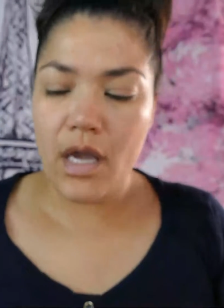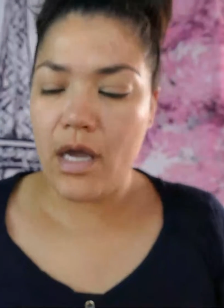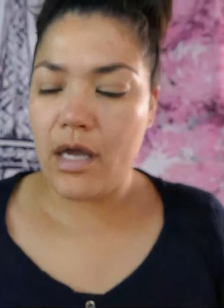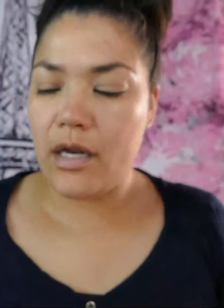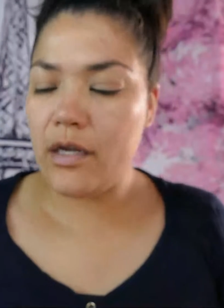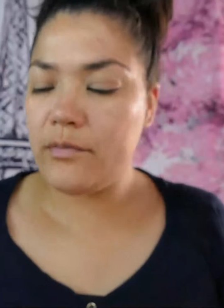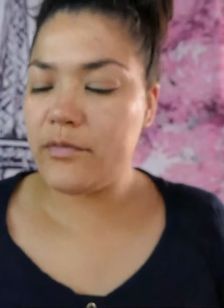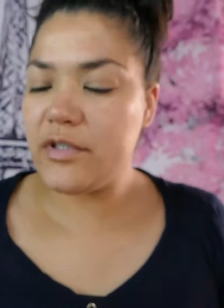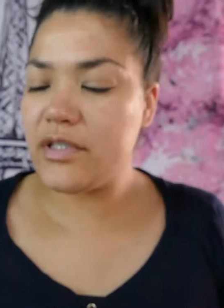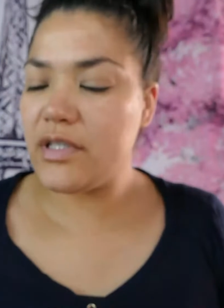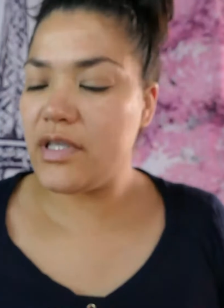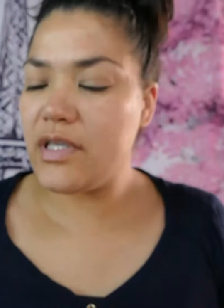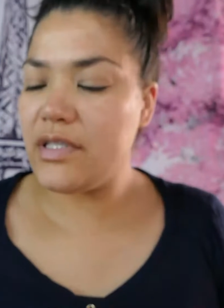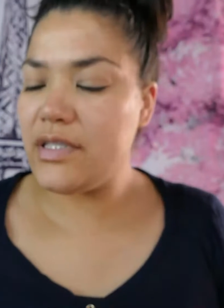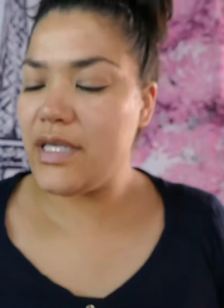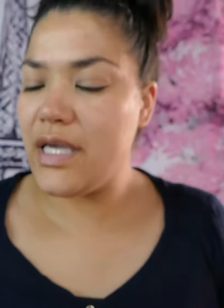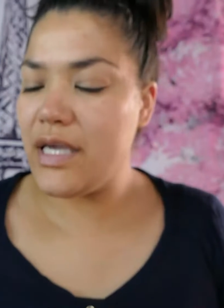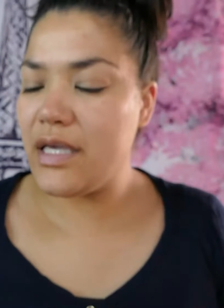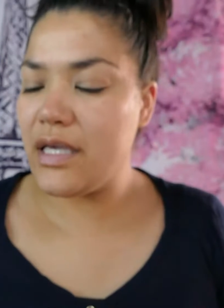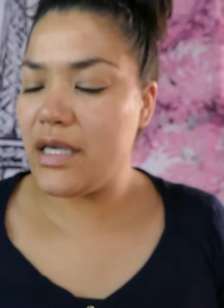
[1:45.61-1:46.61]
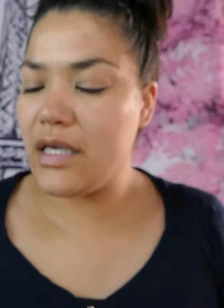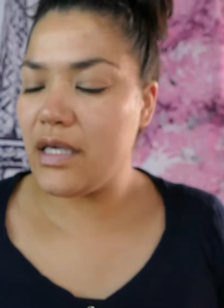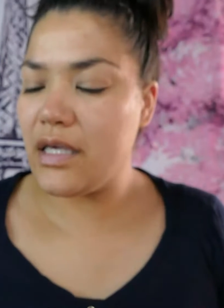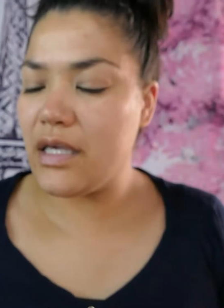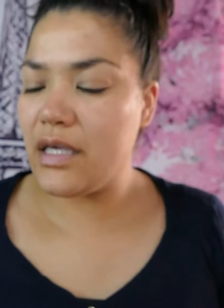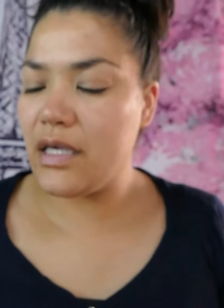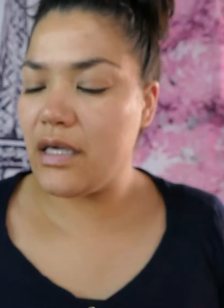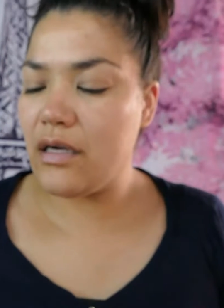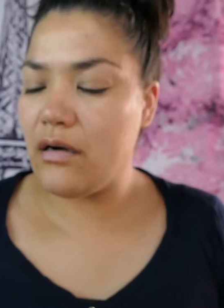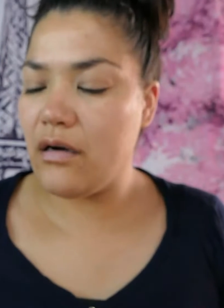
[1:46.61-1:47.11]
And I'm just going to take
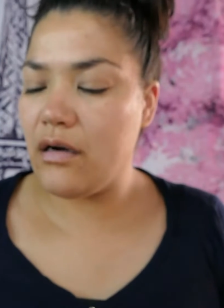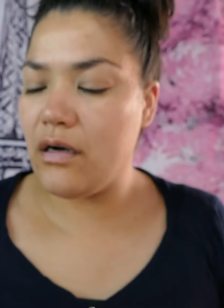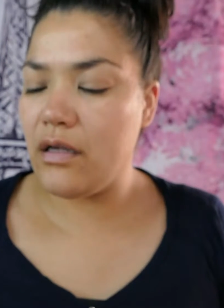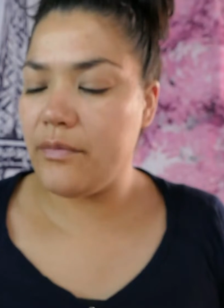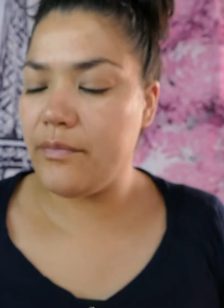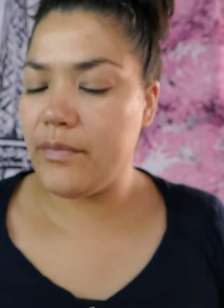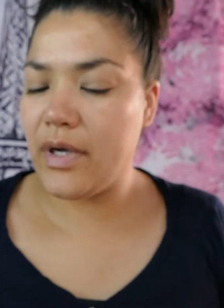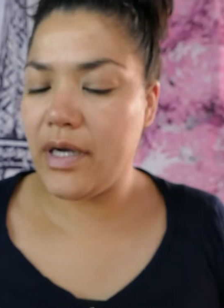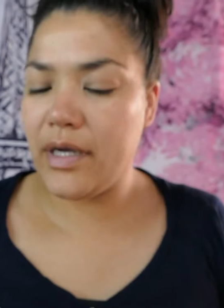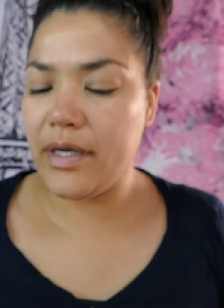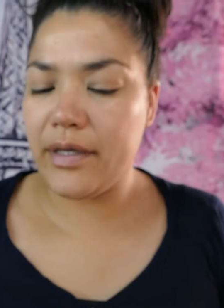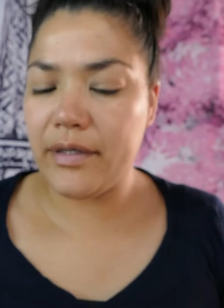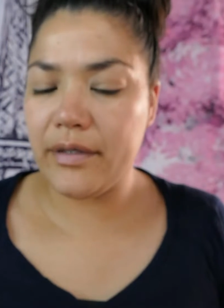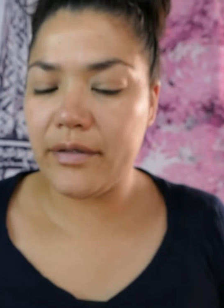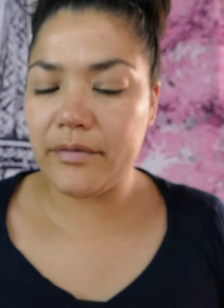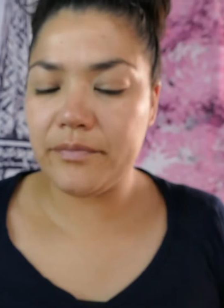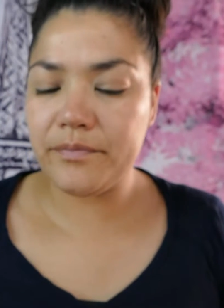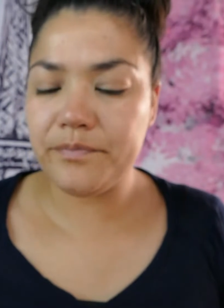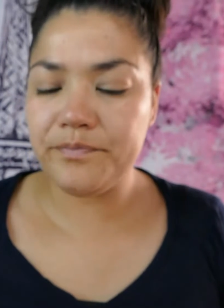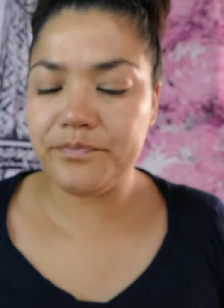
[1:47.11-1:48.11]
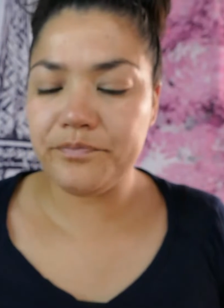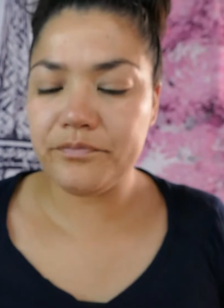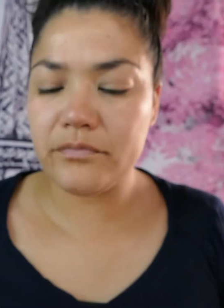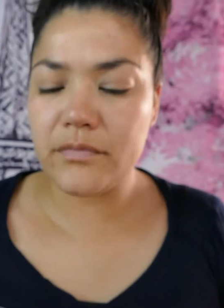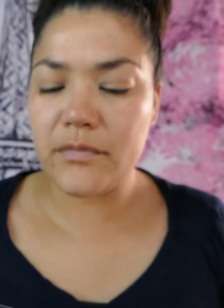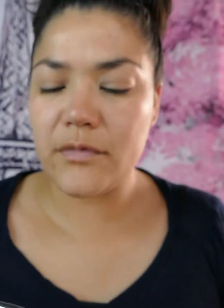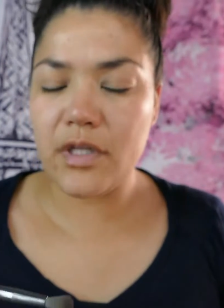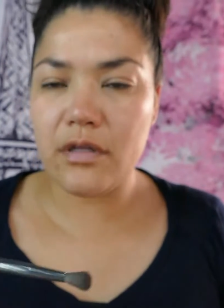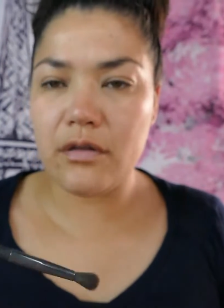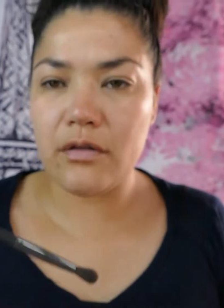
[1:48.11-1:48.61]
it on my
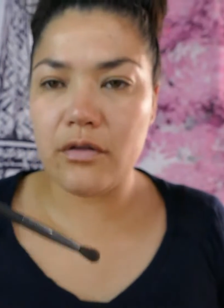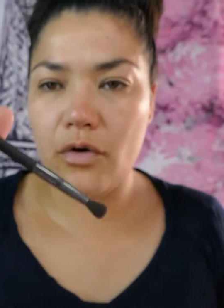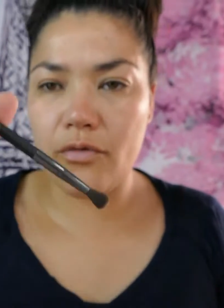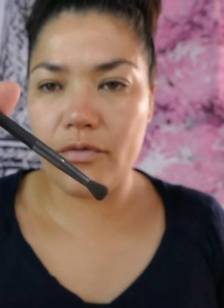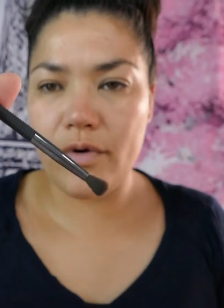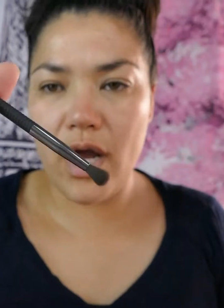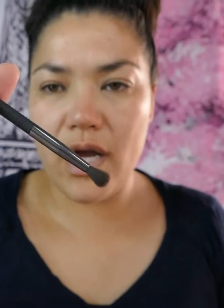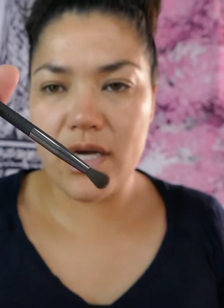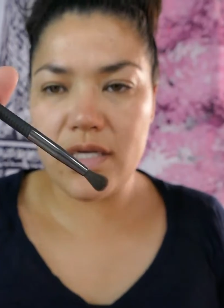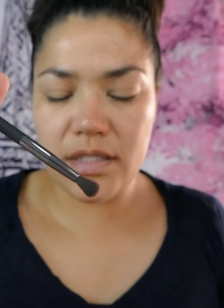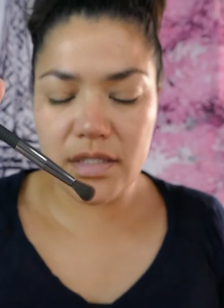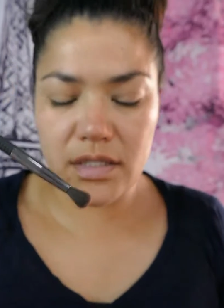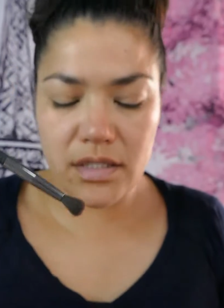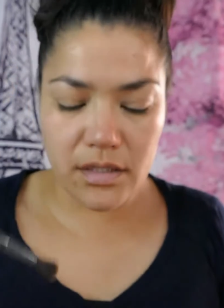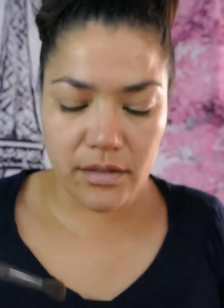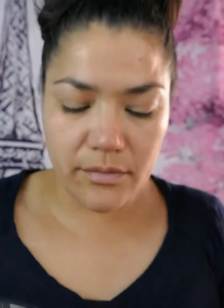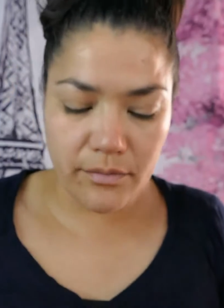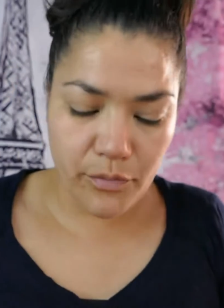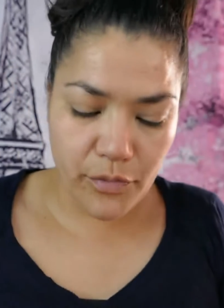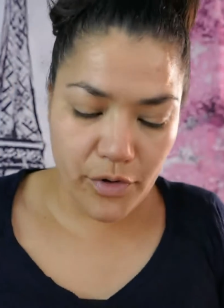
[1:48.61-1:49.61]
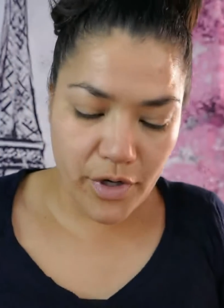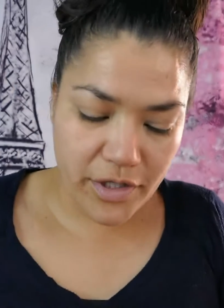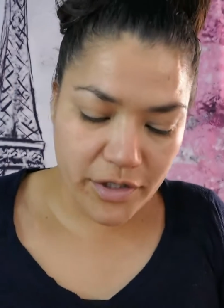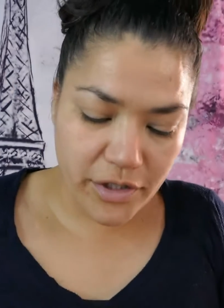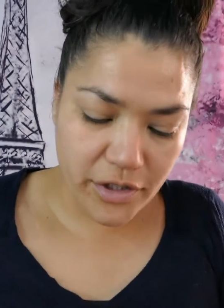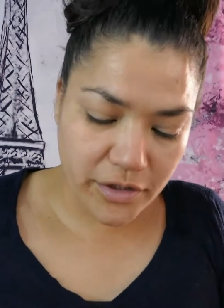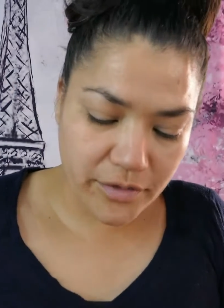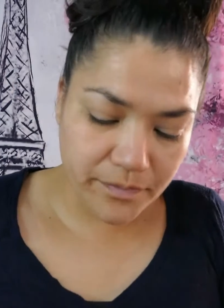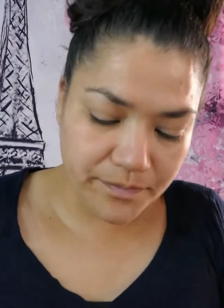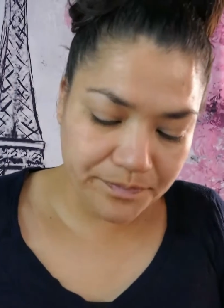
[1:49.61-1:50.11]
La Rosse brush.